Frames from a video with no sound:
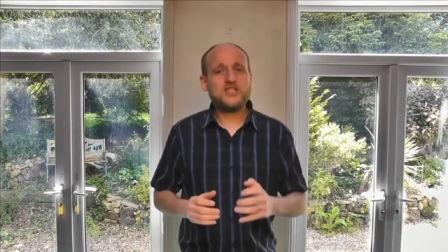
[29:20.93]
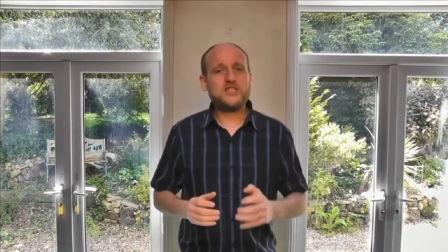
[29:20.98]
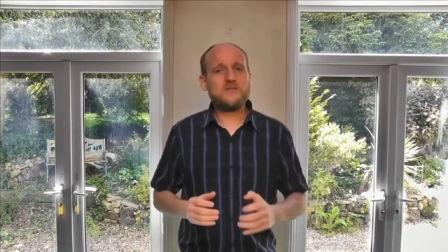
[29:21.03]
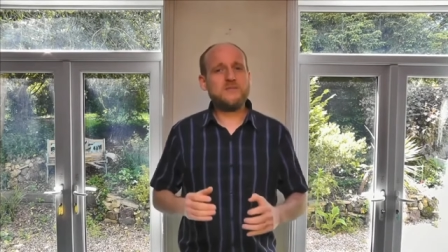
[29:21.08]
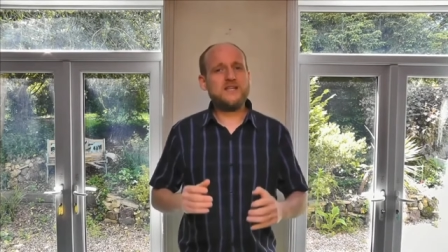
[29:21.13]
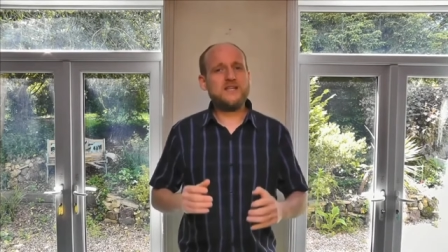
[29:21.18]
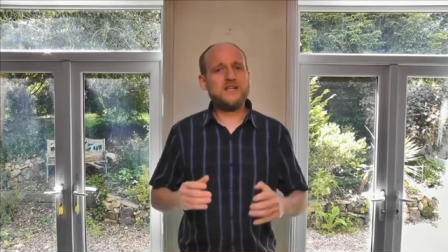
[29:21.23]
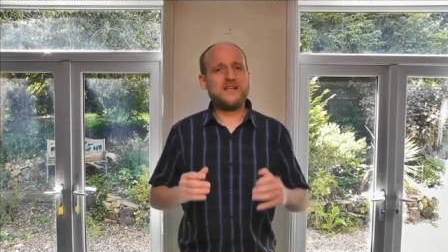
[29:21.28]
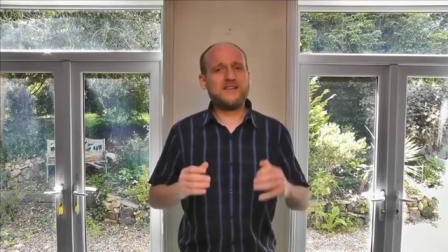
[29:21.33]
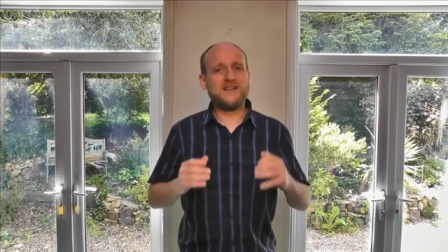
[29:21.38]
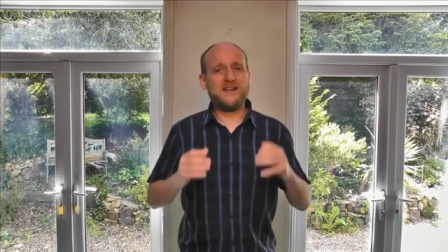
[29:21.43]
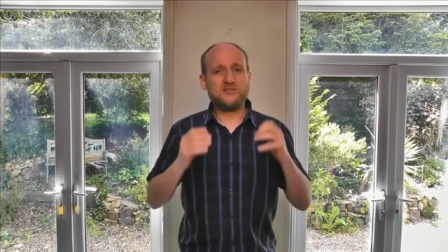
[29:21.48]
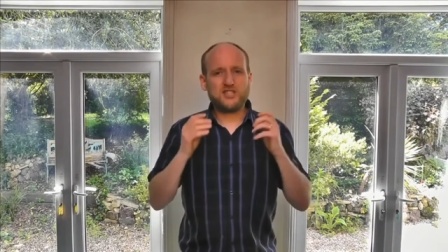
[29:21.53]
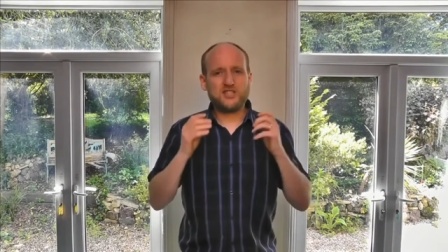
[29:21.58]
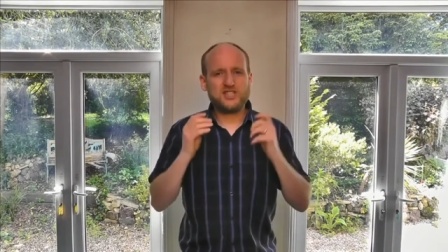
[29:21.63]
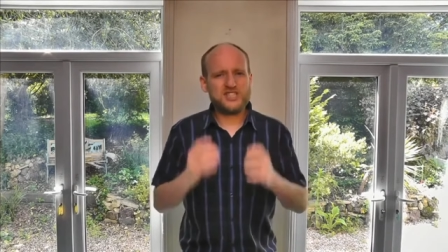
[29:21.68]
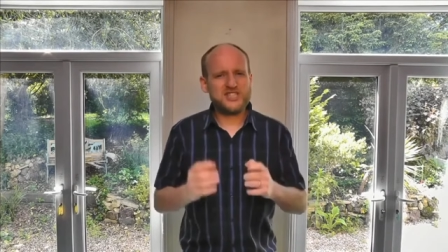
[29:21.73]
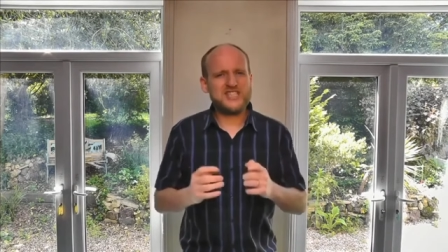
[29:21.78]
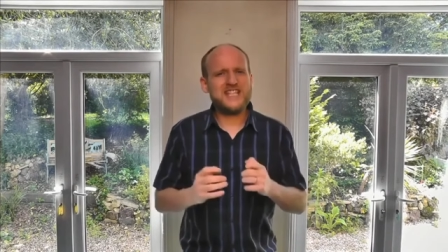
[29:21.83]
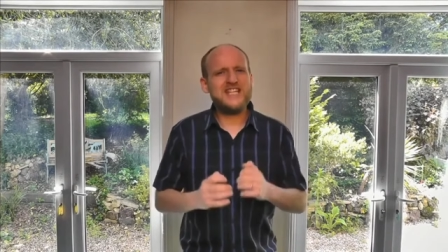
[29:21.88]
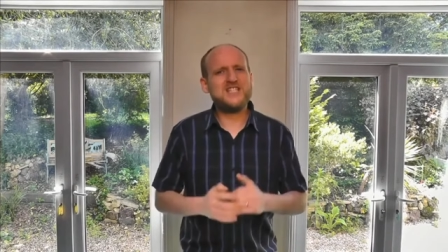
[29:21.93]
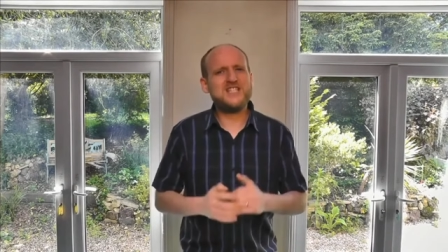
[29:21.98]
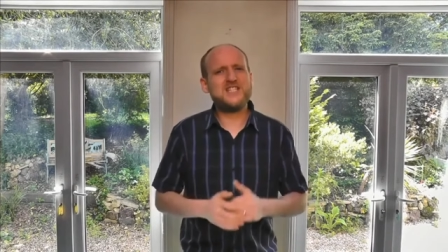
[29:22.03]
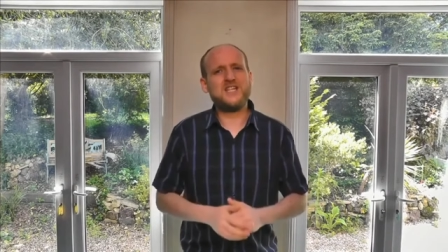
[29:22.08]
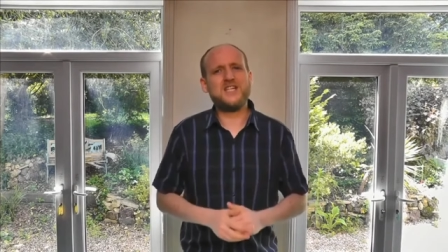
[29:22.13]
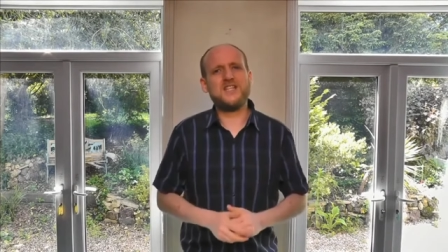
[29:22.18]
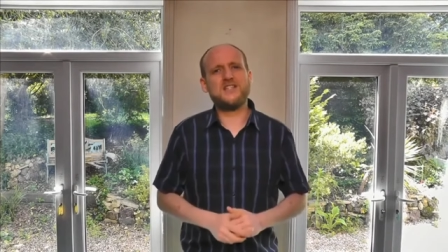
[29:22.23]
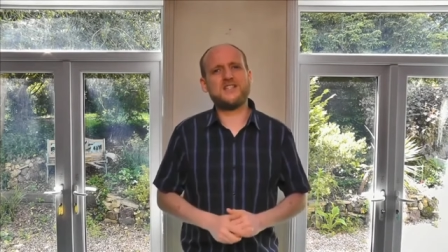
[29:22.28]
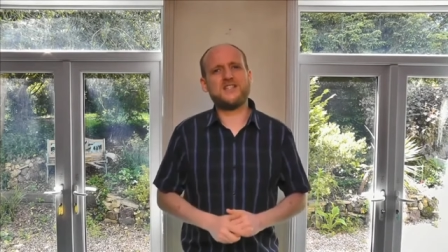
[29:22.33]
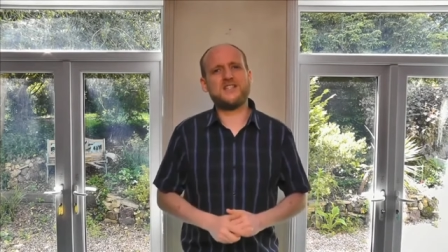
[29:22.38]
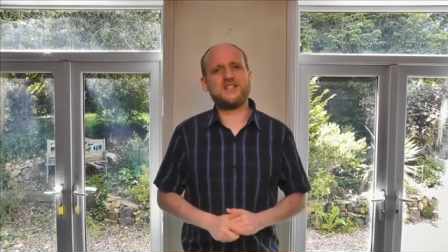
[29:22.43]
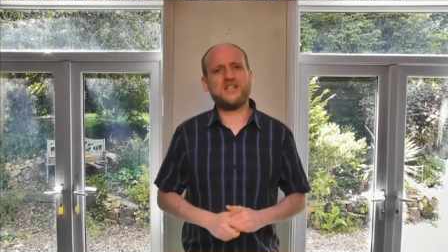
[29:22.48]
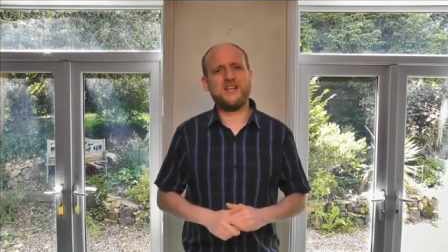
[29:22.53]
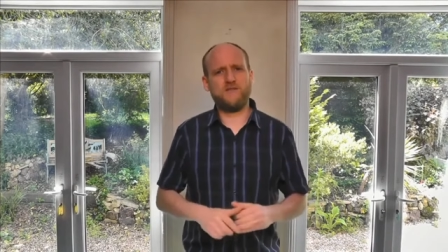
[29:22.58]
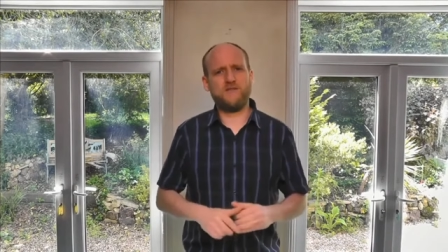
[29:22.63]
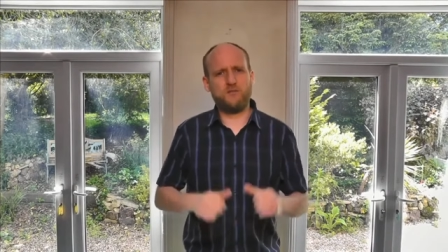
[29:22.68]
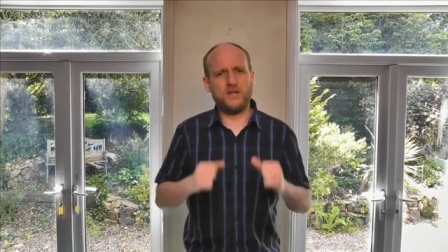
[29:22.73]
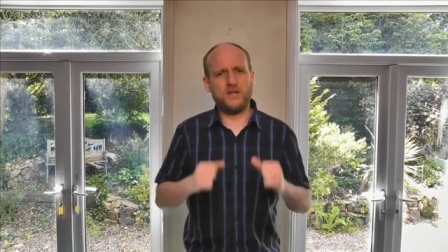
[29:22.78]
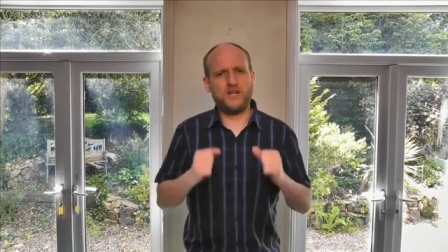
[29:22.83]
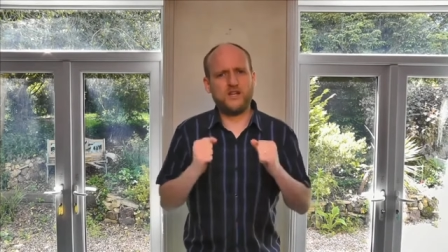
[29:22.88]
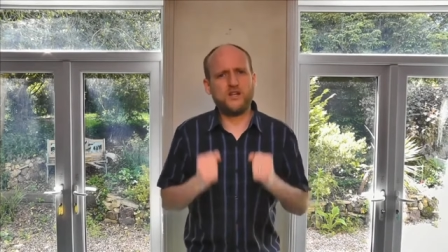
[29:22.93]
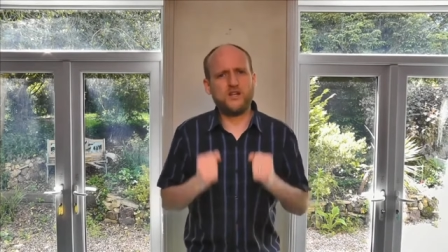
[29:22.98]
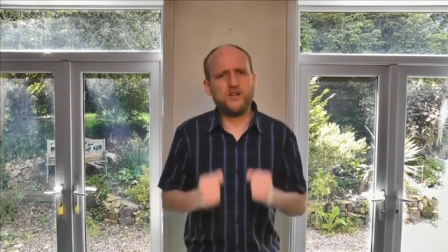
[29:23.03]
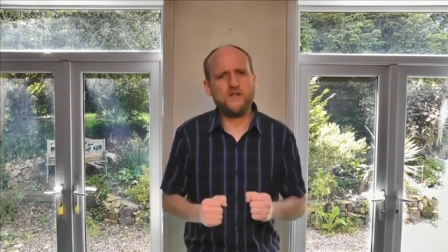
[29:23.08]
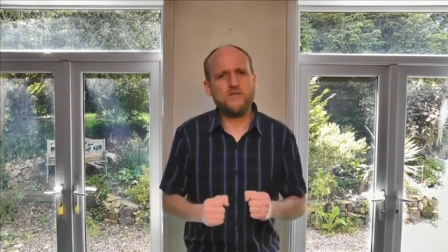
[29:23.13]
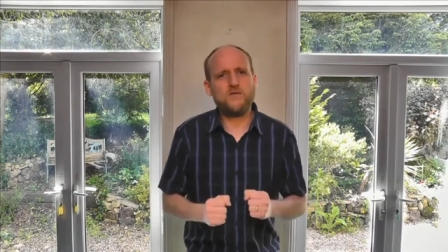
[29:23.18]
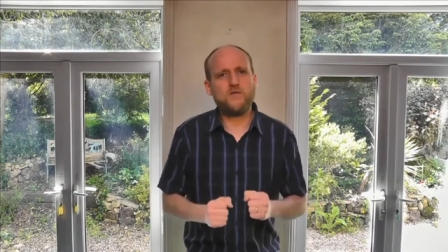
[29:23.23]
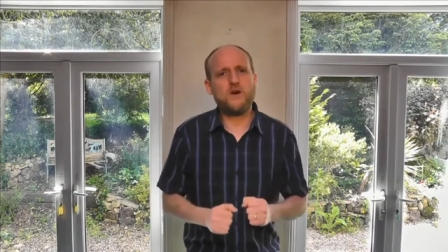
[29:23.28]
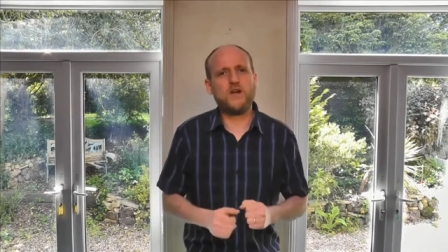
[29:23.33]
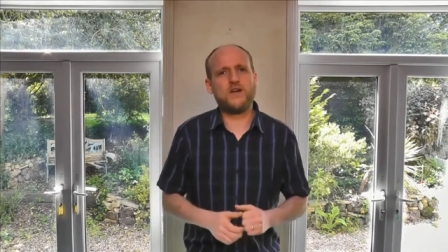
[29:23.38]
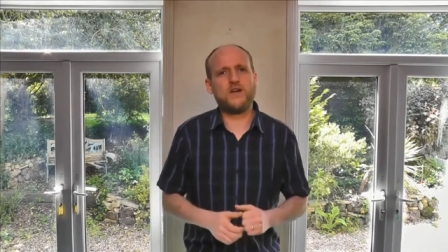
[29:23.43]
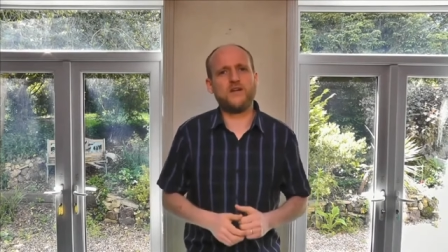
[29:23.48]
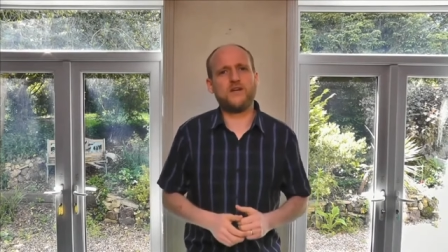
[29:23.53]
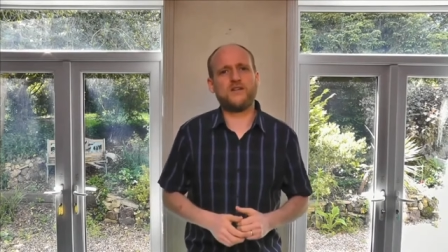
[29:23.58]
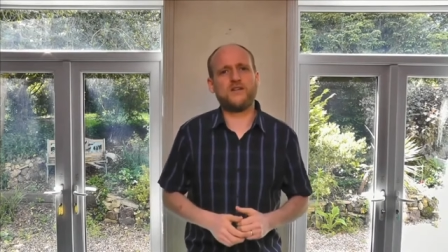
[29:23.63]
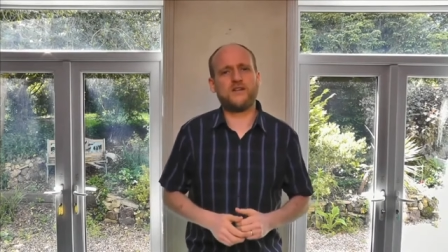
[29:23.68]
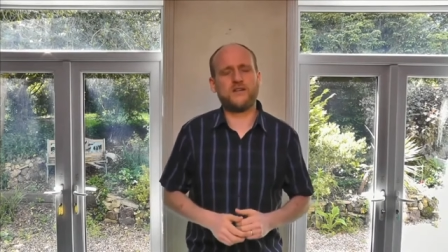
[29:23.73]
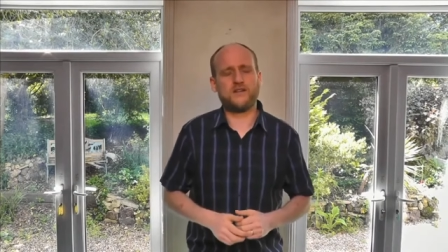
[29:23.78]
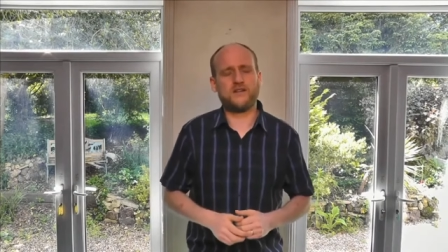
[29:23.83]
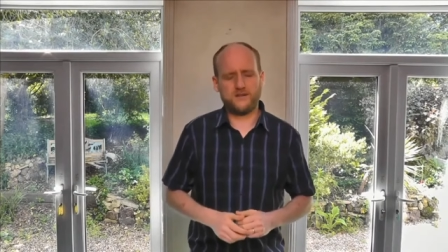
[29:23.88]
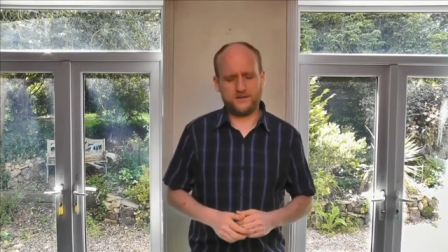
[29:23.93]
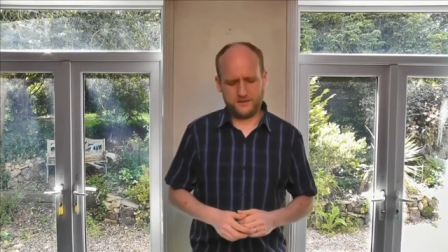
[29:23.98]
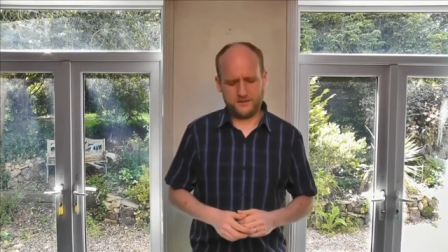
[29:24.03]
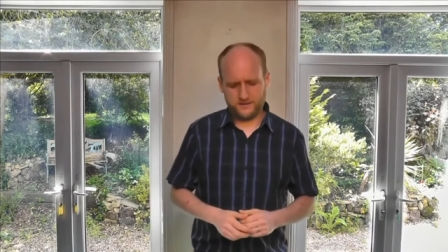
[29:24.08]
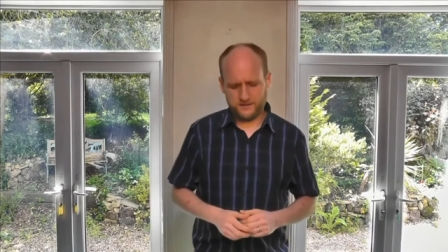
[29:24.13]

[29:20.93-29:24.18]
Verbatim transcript: to me and they'll see Jesus if we love one another.